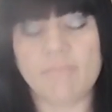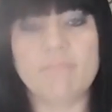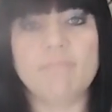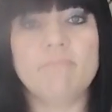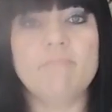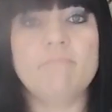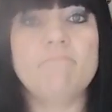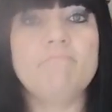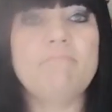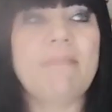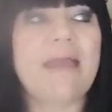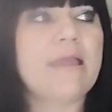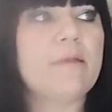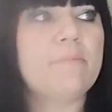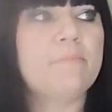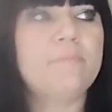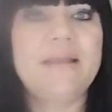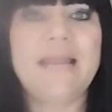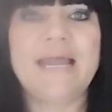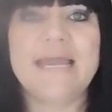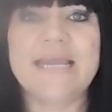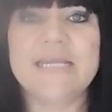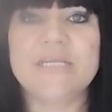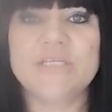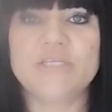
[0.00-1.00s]
Make
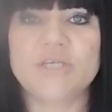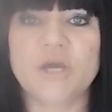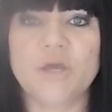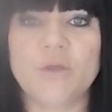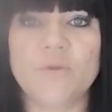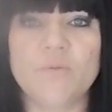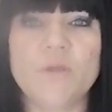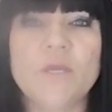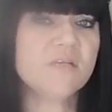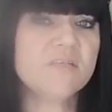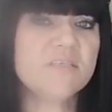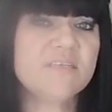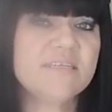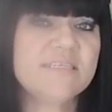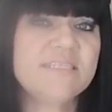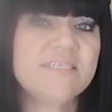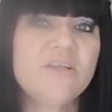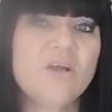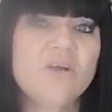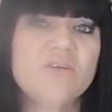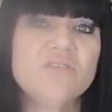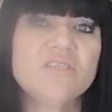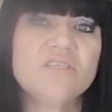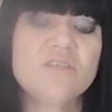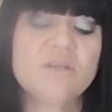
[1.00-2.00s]
Play-Doh? So there's
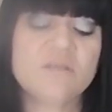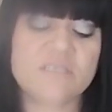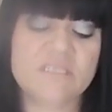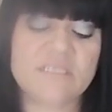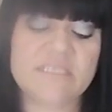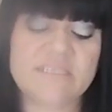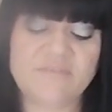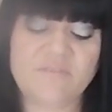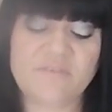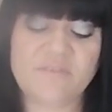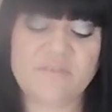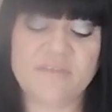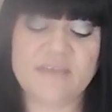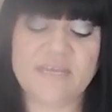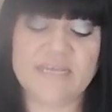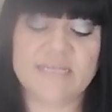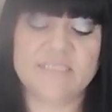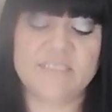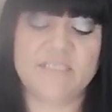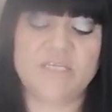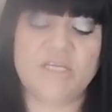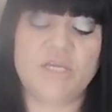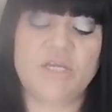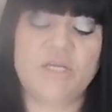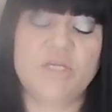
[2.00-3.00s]
lots and lots of different things
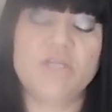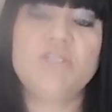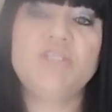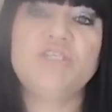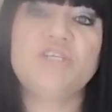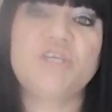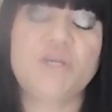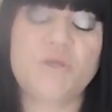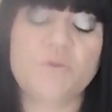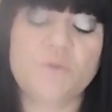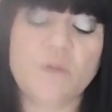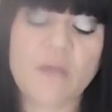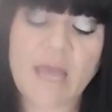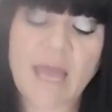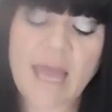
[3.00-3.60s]
that you can do,